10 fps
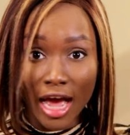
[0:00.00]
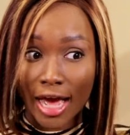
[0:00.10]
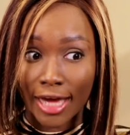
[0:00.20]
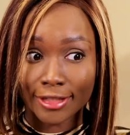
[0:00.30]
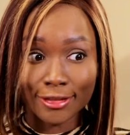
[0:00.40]

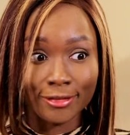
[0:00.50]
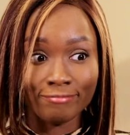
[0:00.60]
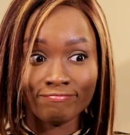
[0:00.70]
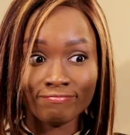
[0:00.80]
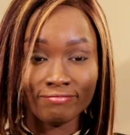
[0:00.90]
and
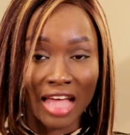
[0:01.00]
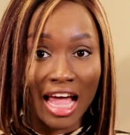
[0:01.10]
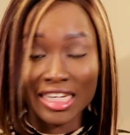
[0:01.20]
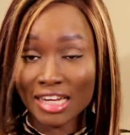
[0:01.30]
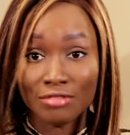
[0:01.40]

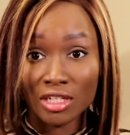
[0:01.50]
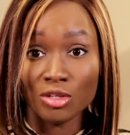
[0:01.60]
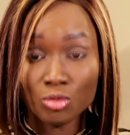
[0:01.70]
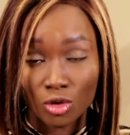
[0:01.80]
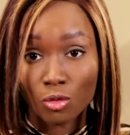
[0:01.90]
I
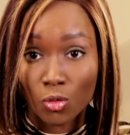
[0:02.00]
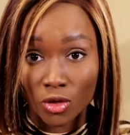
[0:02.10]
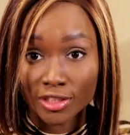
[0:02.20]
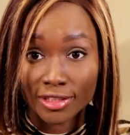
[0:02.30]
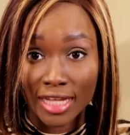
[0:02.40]
definitely would not
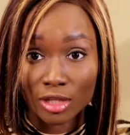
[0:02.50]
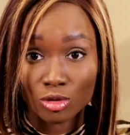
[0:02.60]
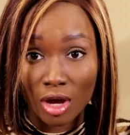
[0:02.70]
want that